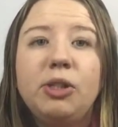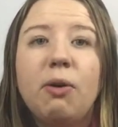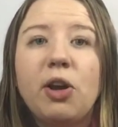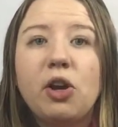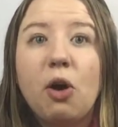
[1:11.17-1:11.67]

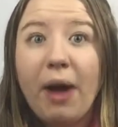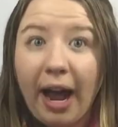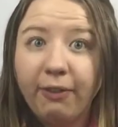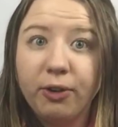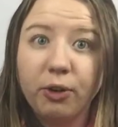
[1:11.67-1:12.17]
So I go
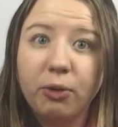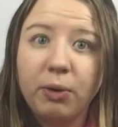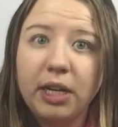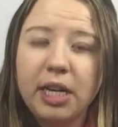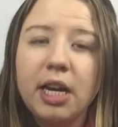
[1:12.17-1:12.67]
after
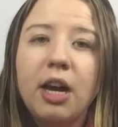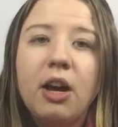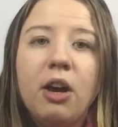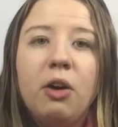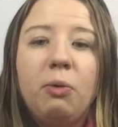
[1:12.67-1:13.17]
3,
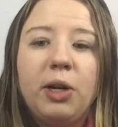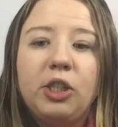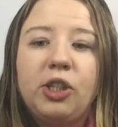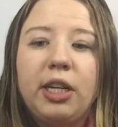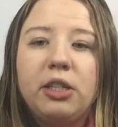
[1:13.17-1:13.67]

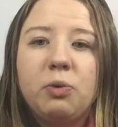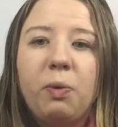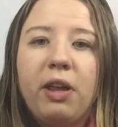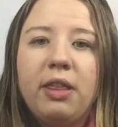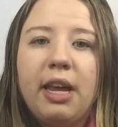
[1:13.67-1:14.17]
which is
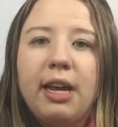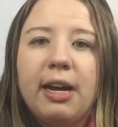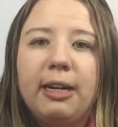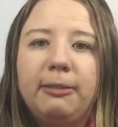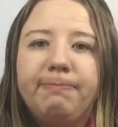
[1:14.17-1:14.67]
when
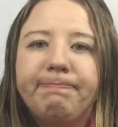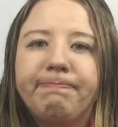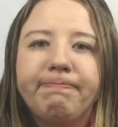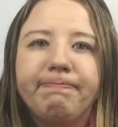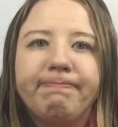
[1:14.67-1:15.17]

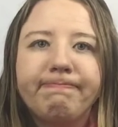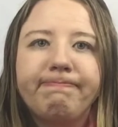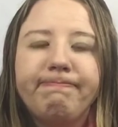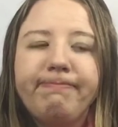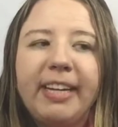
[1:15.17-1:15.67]

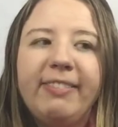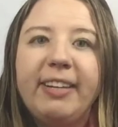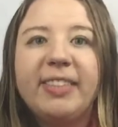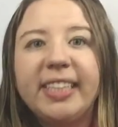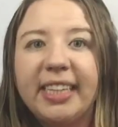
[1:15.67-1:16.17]

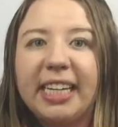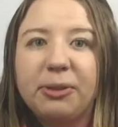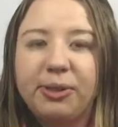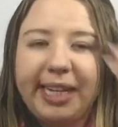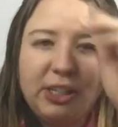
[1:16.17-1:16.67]
they've done the
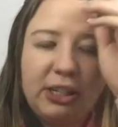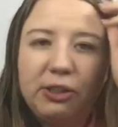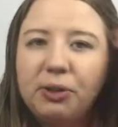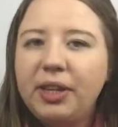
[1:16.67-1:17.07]
last rotation.